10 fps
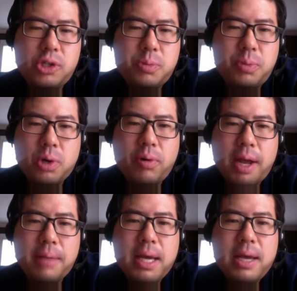
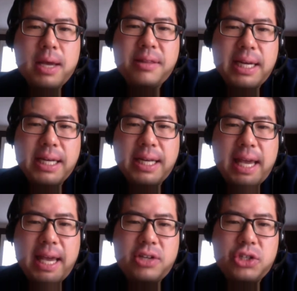program that
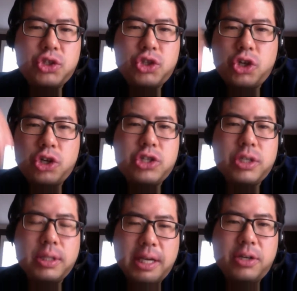engages
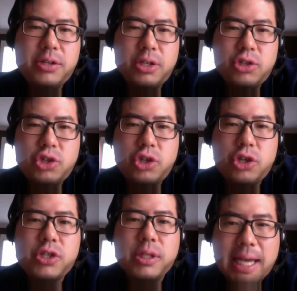church leaders and
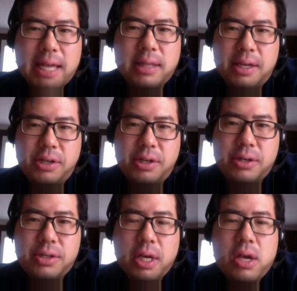church lay
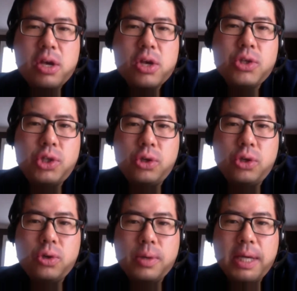leaders
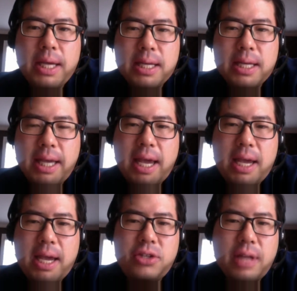to
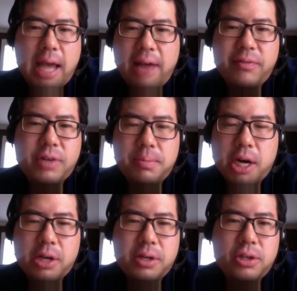engage the African
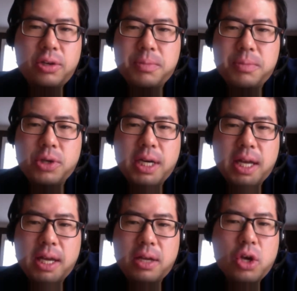American
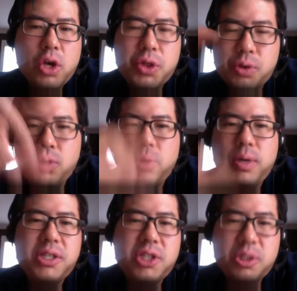community
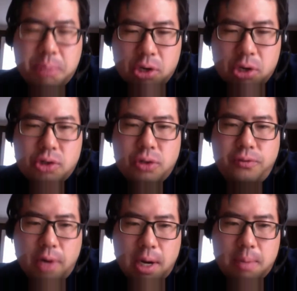through a spiritual
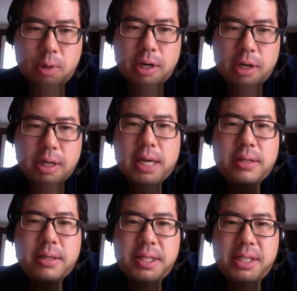framework
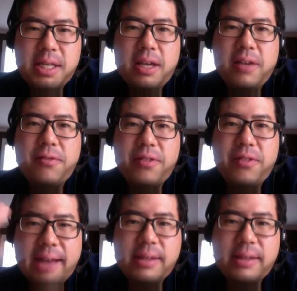to see if
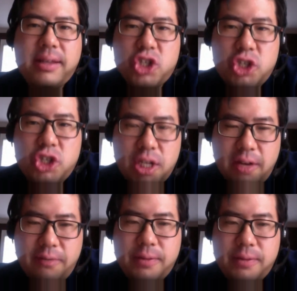that can
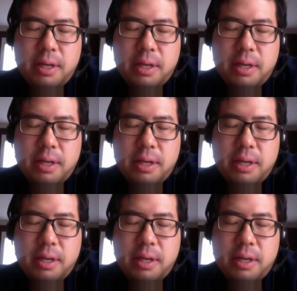shift